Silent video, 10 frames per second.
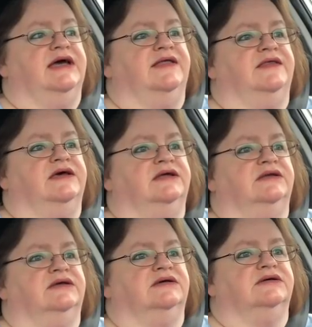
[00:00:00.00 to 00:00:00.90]
And
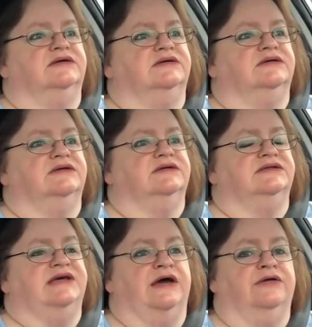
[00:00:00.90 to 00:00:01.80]
then
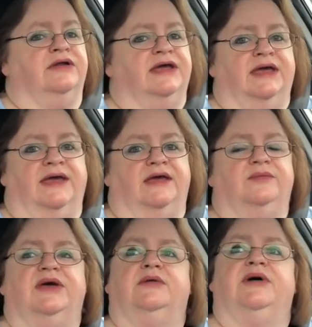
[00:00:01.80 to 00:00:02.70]
Saturday
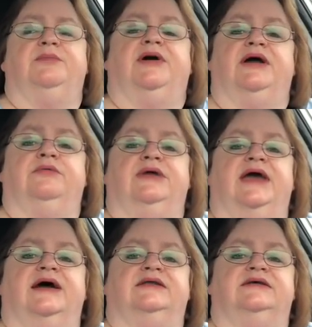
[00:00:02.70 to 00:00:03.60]
came and my body
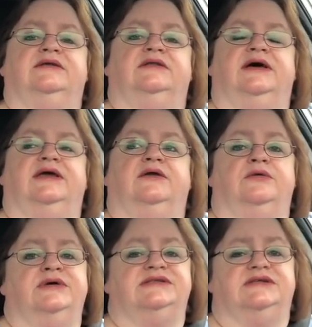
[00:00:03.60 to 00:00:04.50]
reacted like it
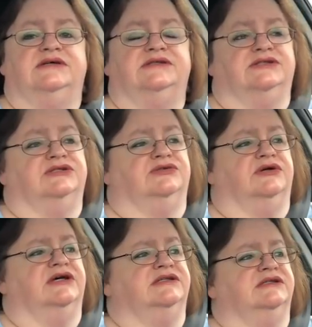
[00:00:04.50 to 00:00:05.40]
always does to
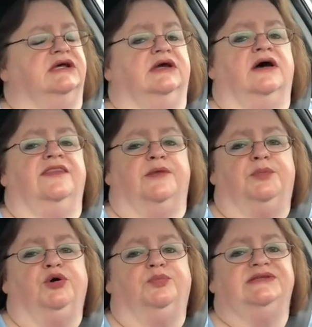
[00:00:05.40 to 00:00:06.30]
stress, and I got the
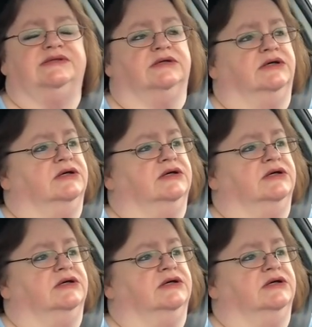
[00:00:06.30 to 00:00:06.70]
poops.